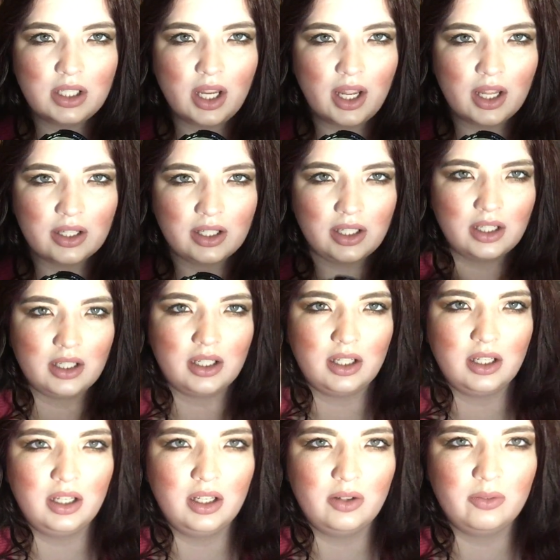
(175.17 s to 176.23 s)
Yeah, like
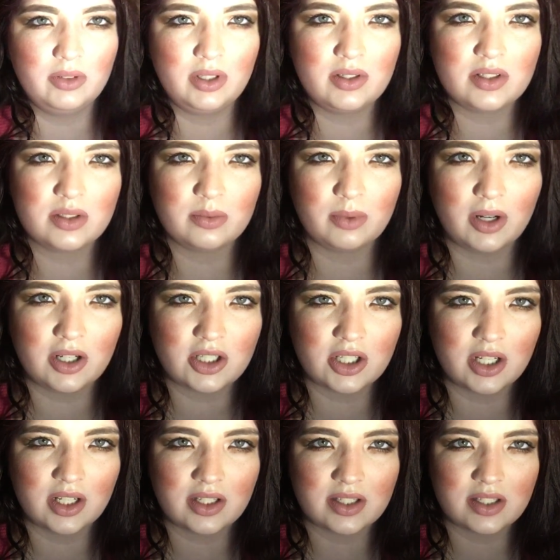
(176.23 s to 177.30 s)
when you swatch
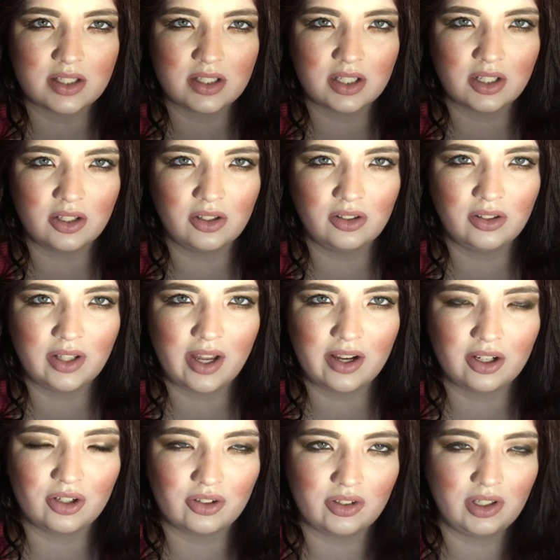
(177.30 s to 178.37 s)
it, it's still
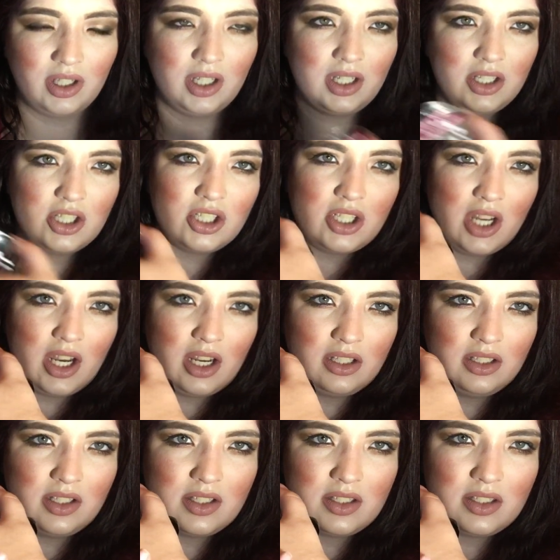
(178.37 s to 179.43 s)
that green
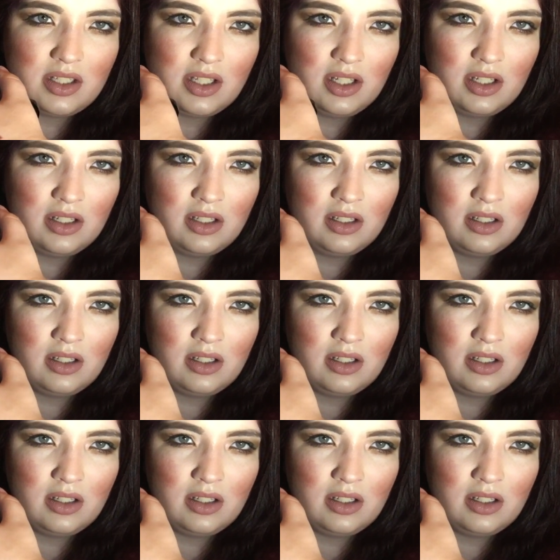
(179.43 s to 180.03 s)
shade. Let's see.